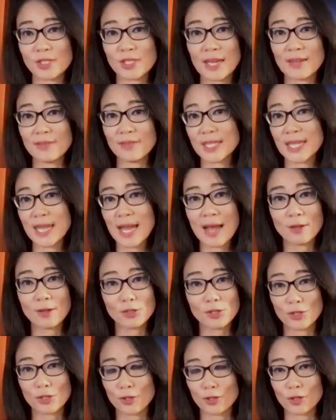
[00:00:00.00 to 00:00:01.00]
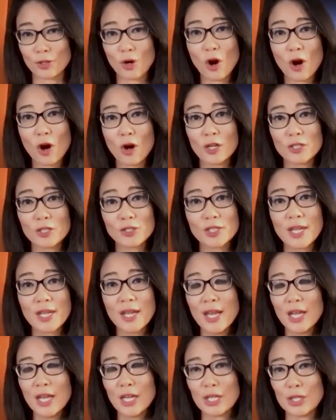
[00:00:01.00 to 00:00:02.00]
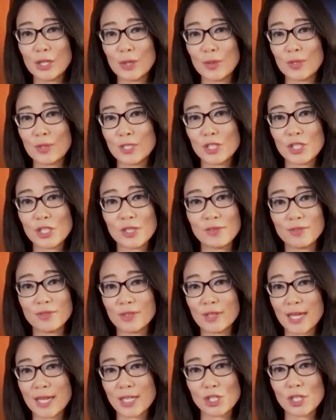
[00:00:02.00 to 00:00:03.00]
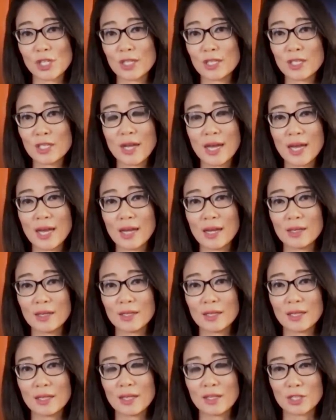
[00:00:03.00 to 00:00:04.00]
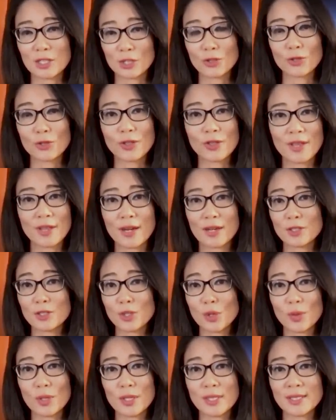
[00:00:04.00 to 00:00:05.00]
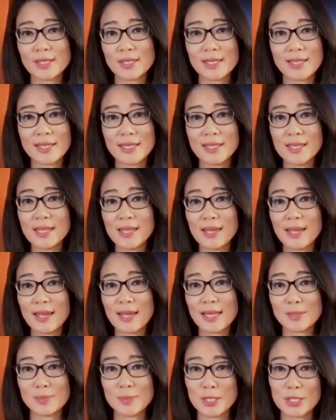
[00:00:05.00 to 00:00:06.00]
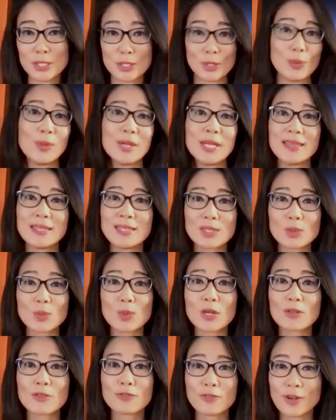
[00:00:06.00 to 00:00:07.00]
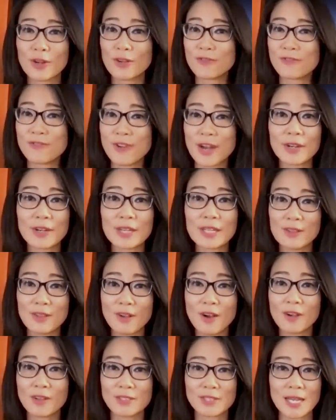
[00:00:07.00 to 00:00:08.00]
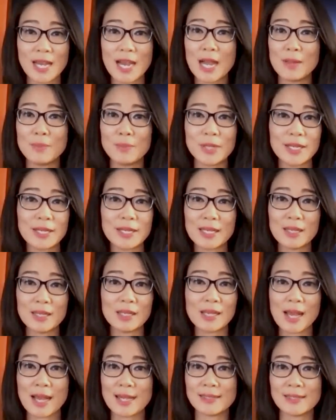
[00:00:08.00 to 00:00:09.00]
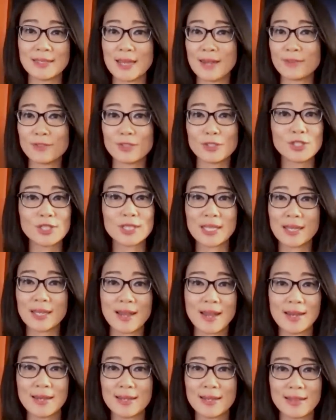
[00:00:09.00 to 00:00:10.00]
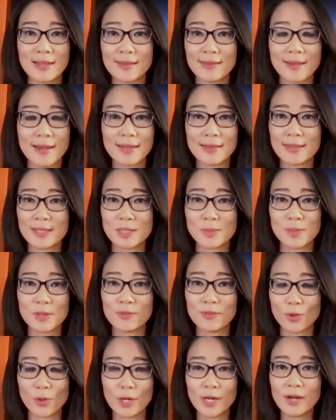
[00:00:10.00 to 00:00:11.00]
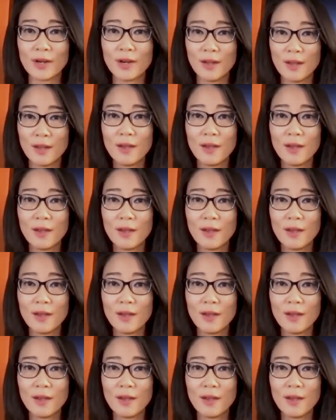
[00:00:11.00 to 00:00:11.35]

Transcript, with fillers: safety out to their cars. You know, the chief election, the clerk there told us he has been doing this work for a very long time, but he has never seen anything like this before.